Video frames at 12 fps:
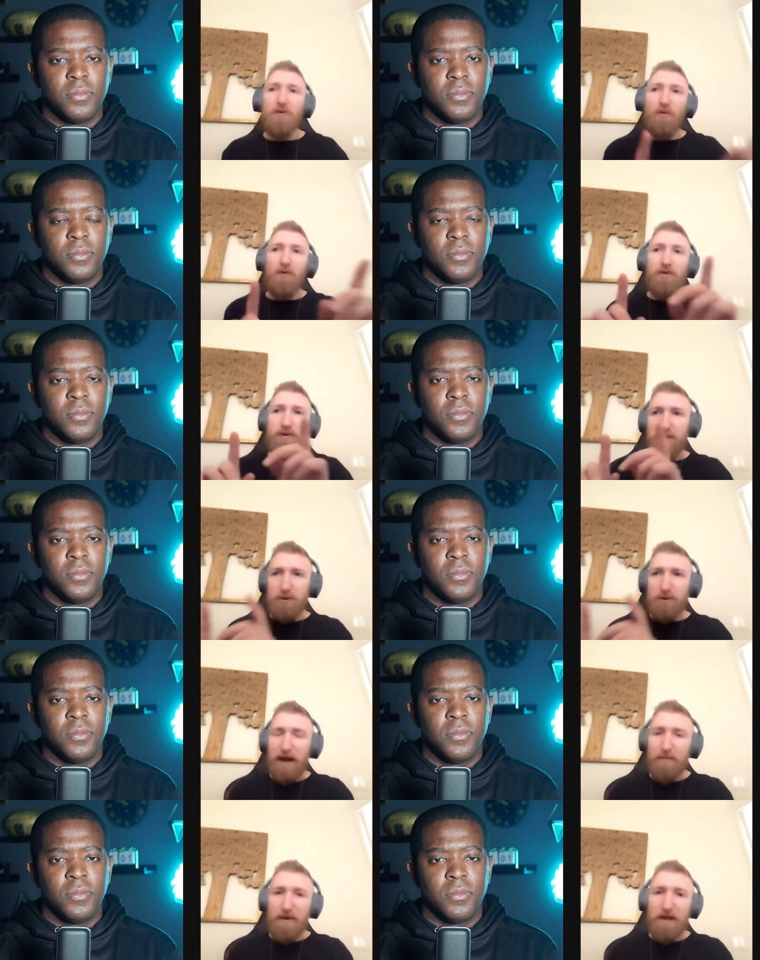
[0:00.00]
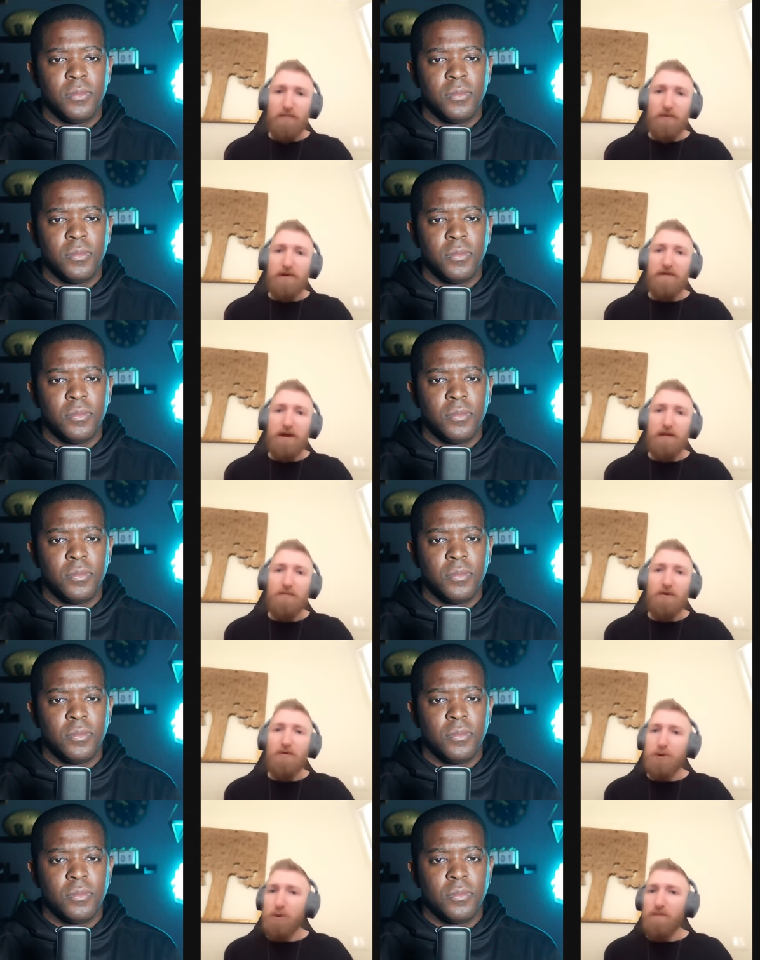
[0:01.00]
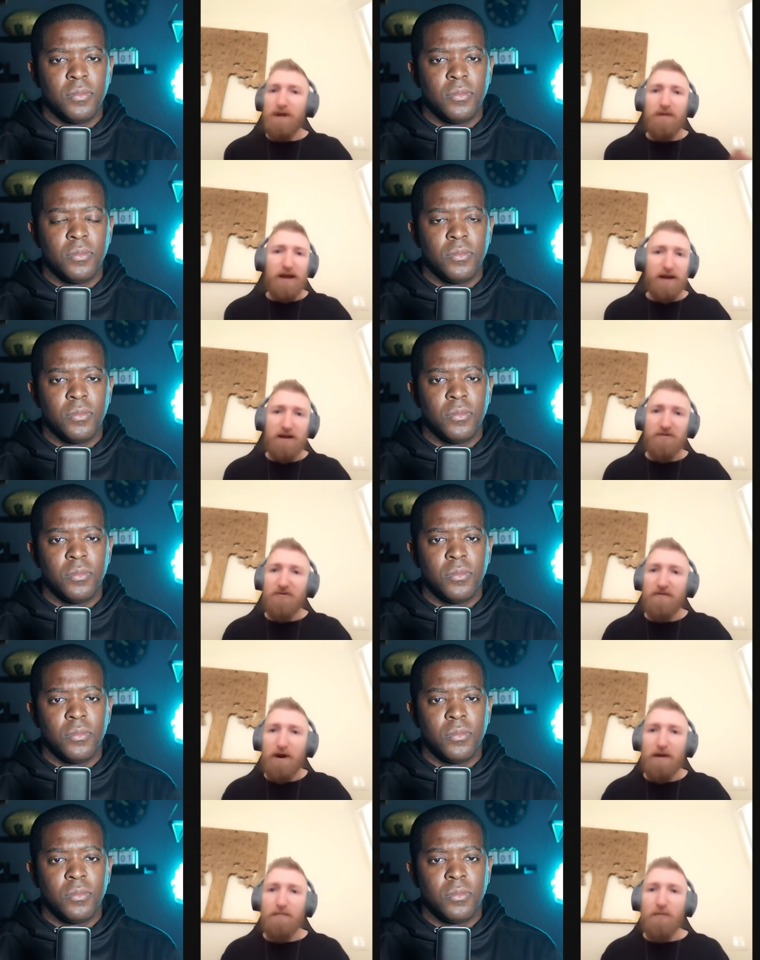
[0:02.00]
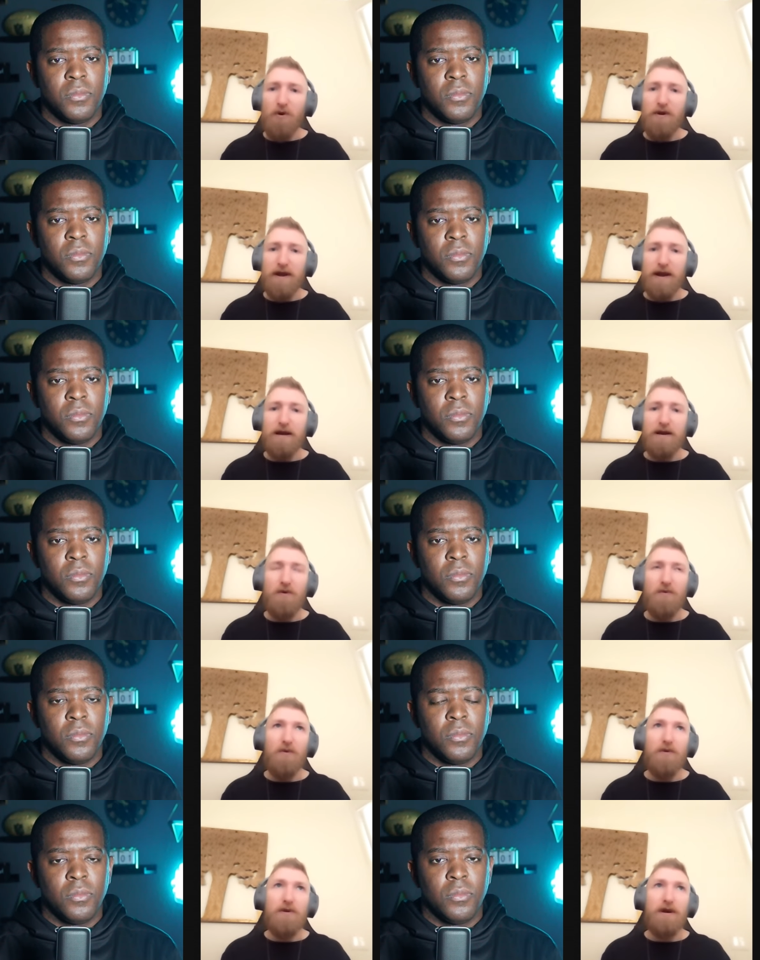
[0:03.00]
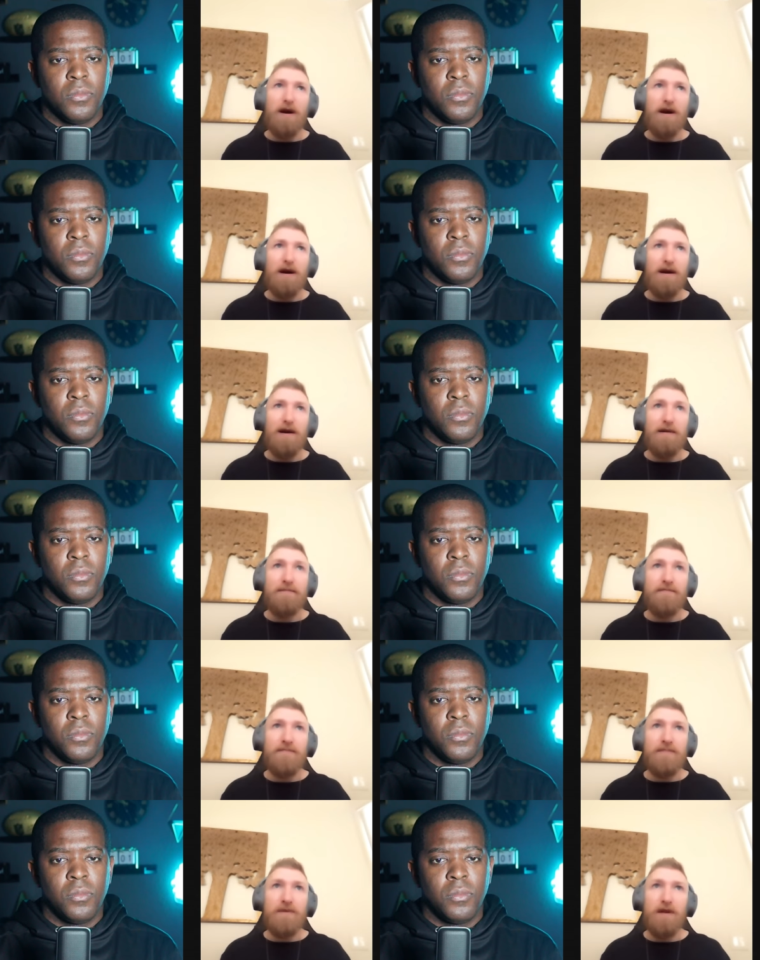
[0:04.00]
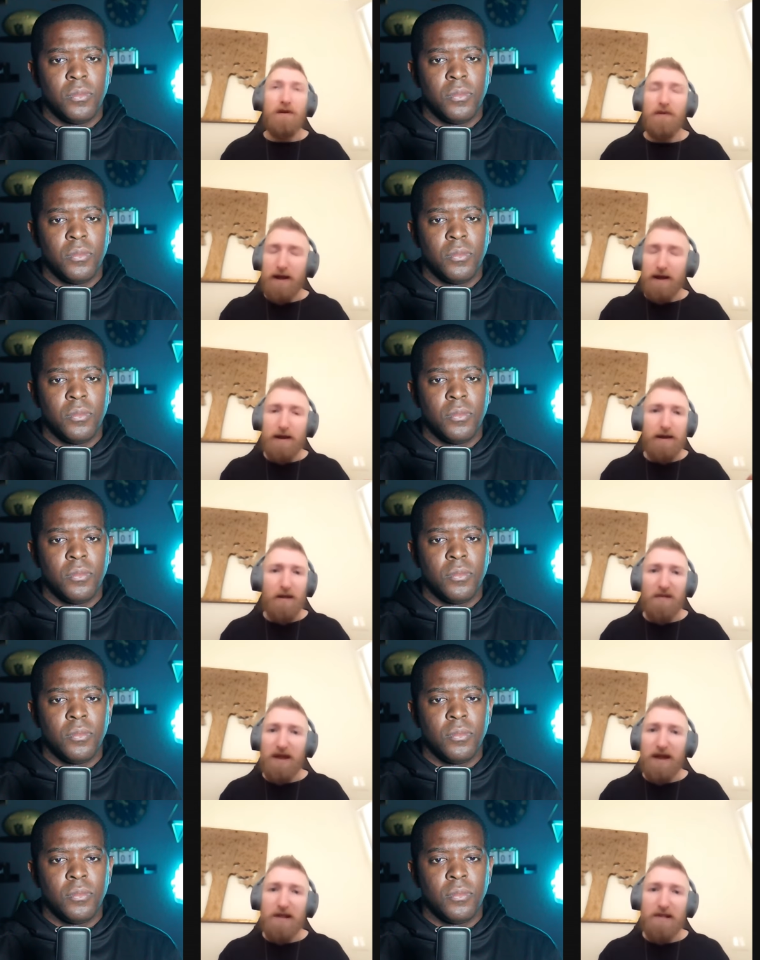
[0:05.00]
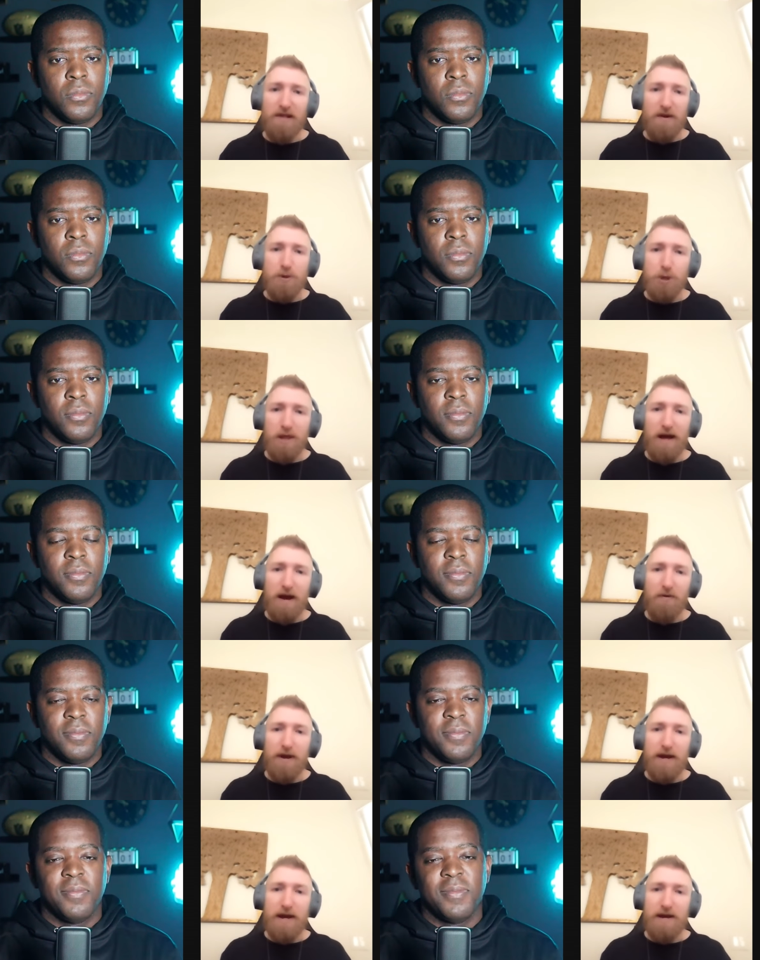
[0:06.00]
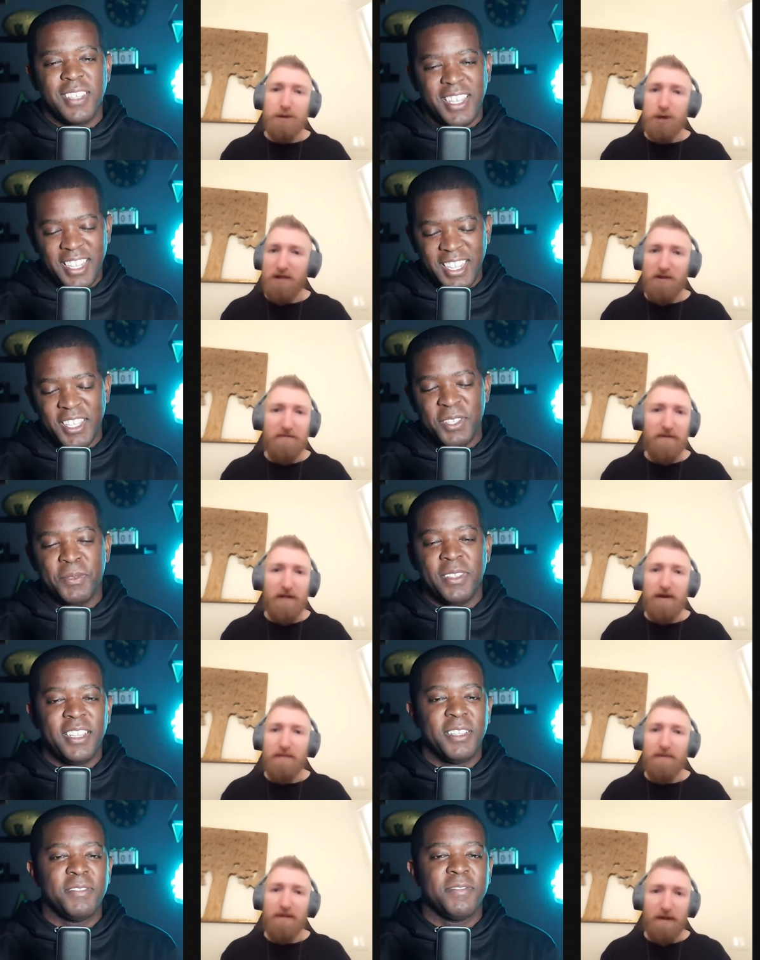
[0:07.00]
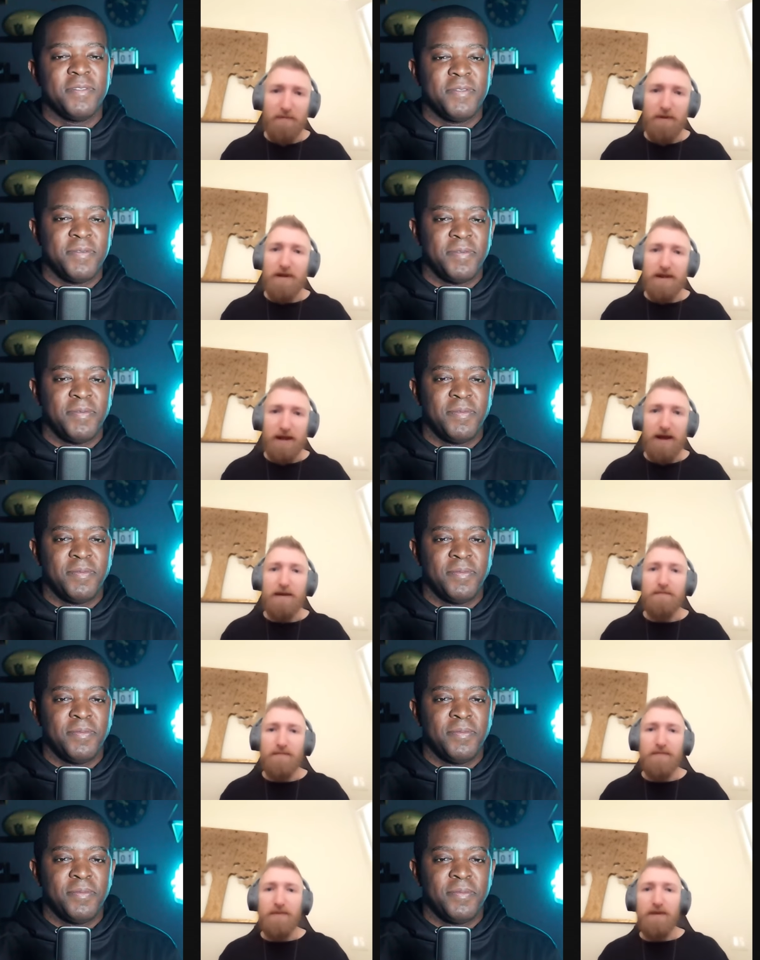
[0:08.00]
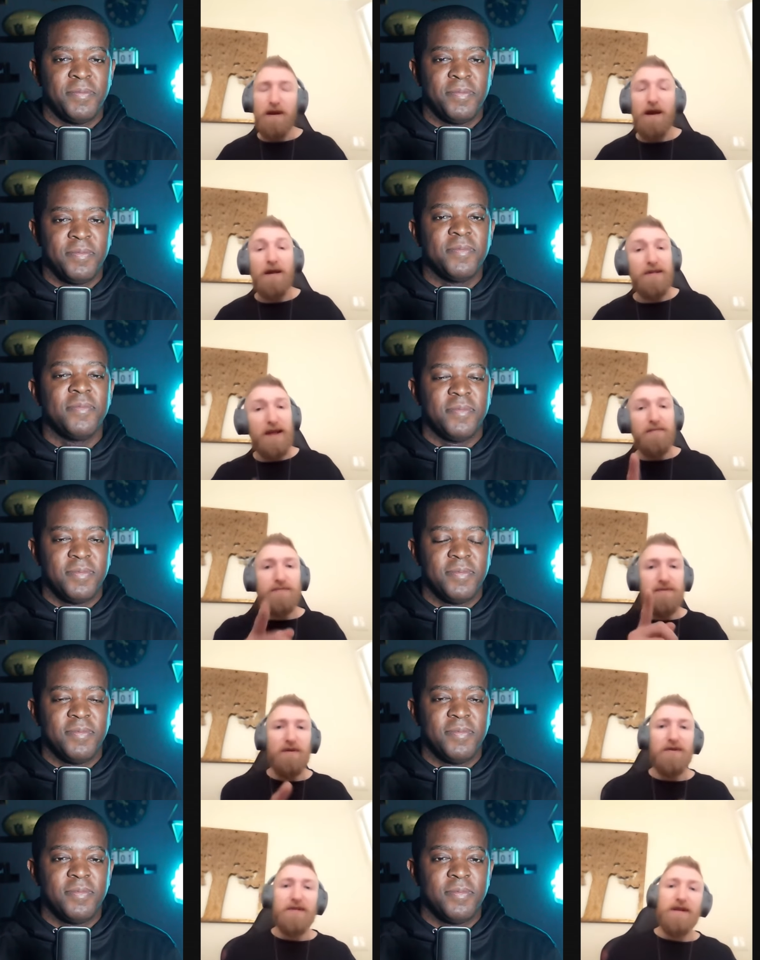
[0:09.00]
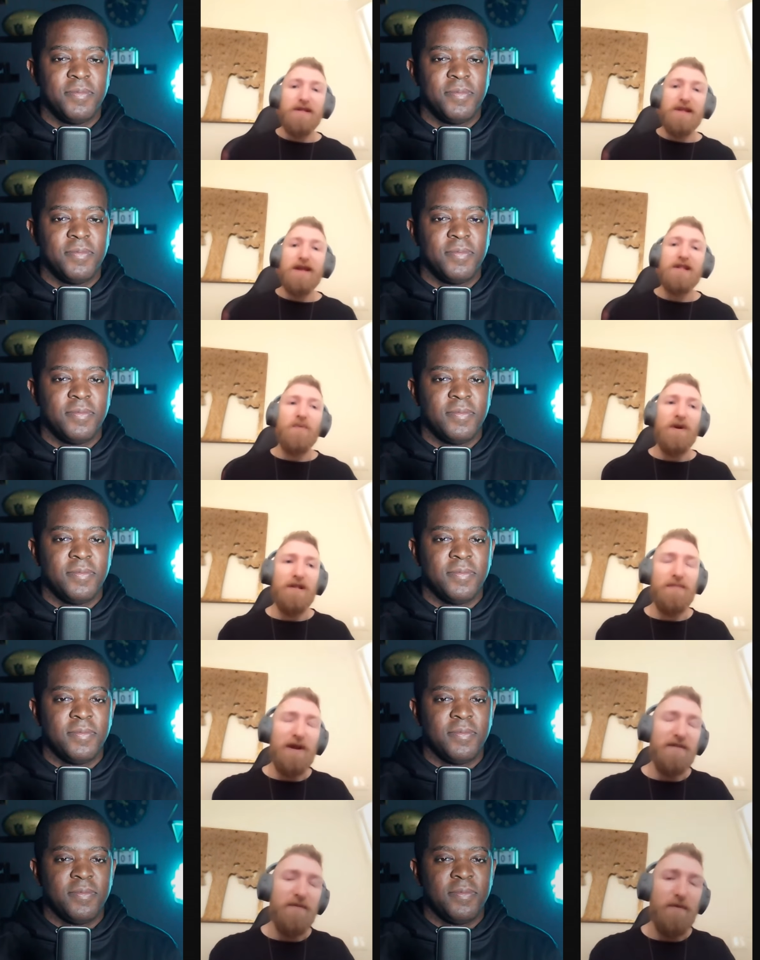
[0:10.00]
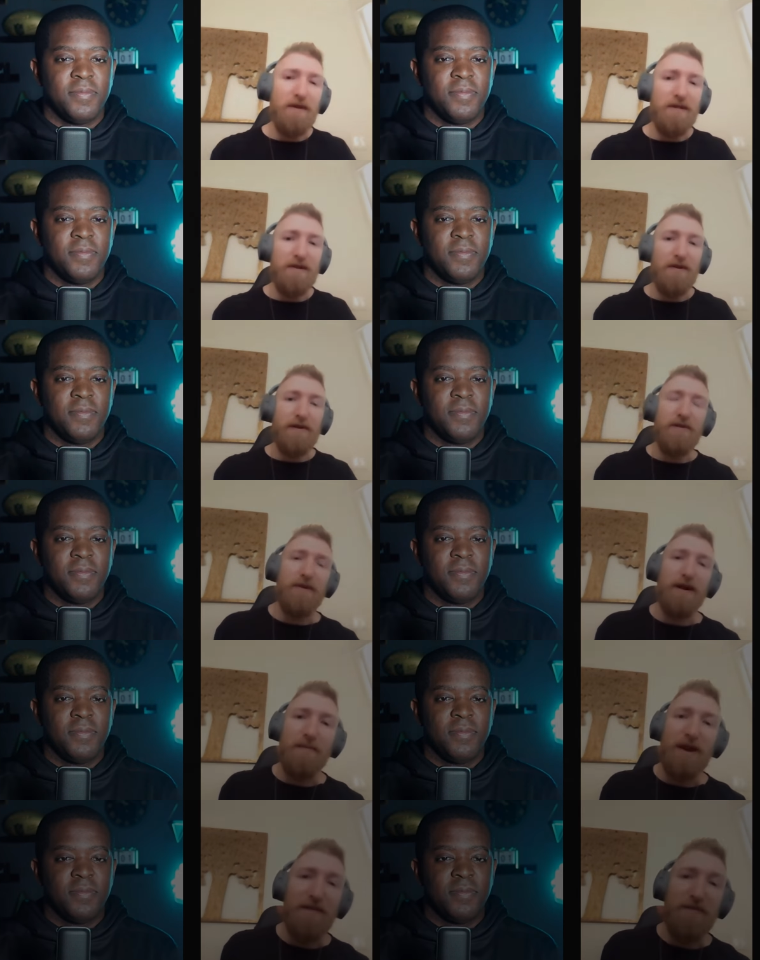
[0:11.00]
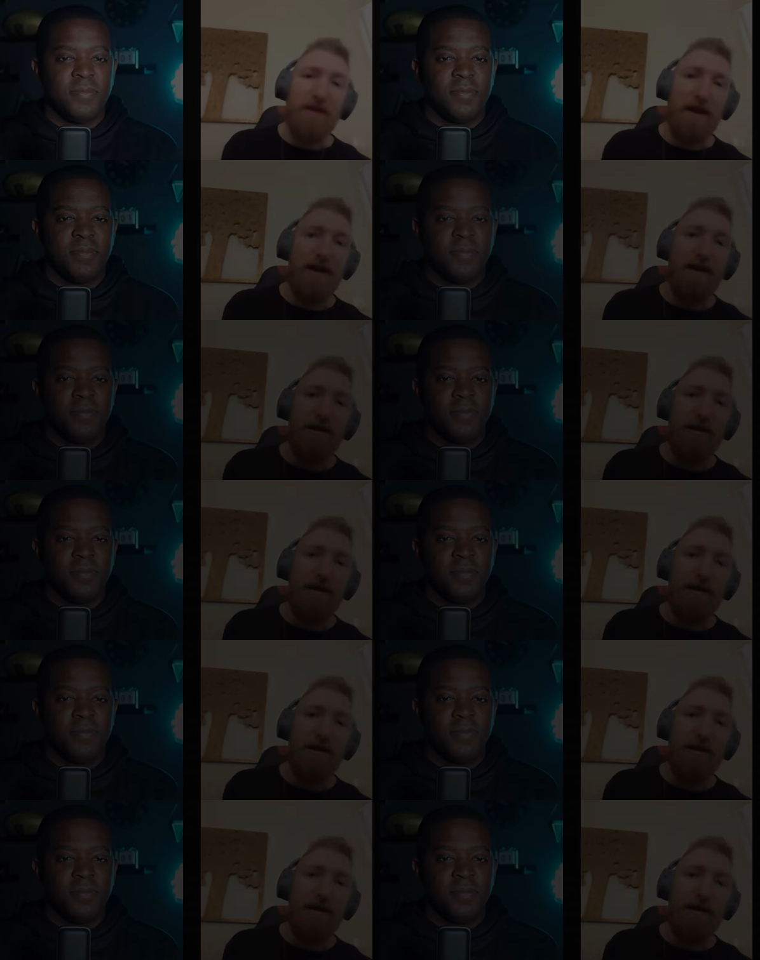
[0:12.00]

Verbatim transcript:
Speaker 1: or you take best player available, which would be like a Trevon Morig or, like Azeez Ojulari, Jalen Phillips, something like that. There's an Azeez Prospect Focus article coming out today.